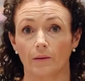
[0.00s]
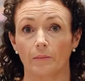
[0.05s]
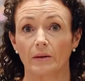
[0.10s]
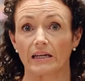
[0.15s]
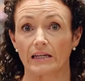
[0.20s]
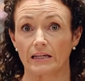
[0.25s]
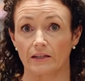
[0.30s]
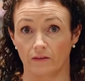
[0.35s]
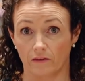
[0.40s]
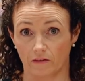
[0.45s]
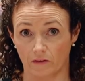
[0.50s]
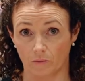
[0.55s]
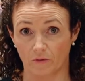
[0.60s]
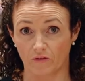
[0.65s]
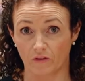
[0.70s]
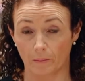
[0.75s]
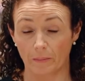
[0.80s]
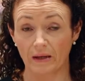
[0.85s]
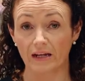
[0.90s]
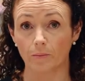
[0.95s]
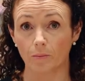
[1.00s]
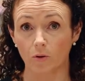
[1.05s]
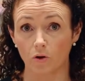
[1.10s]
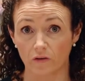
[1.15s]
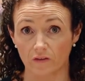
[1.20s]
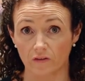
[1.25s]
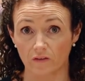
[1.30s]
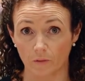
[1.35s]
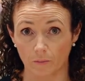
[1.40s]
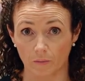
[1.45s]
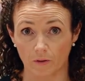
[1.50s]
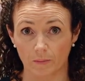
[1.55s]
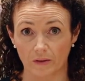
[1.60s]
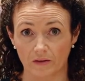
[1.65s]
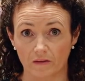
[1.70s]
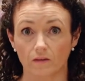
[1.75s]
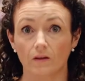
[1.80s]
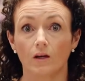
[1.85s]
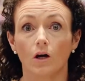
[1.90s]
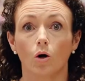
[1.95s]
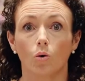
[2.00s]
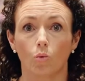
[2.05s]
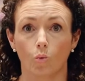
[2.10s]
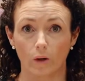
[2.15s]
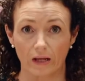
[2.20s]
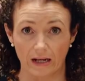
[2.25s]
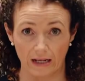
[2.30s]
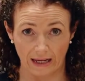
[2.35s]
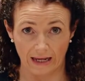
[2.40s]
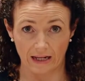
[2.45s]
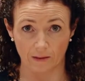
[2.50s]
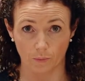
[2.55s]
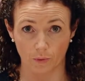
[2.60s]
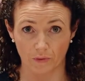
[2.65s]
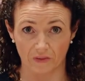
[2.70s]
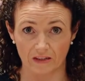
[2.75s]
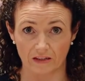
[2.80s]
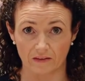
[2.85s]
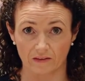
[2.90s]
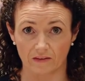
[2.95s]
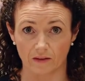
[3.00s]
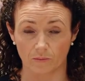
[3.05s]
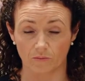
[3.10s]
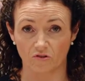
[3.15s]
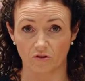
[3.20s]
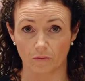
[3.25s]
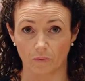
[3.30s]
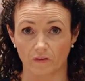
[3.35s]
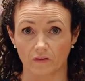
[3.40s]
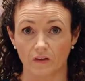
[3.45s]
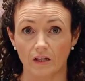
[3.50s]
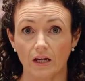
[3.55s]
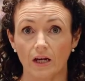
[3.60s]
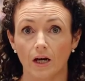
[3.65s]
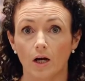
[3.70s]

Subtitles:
in some of the menopause supplements will help with these symptoms,